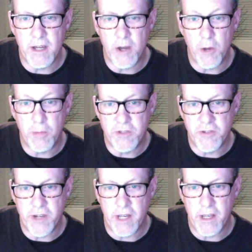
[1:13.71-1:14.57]
open
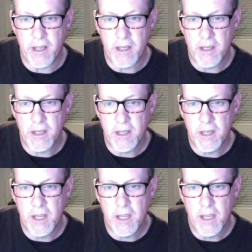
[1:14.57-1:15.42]
string.
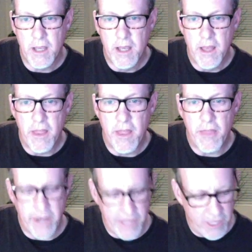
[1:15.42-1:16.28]

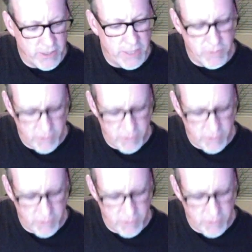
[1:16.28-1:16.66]
Then he goes up to a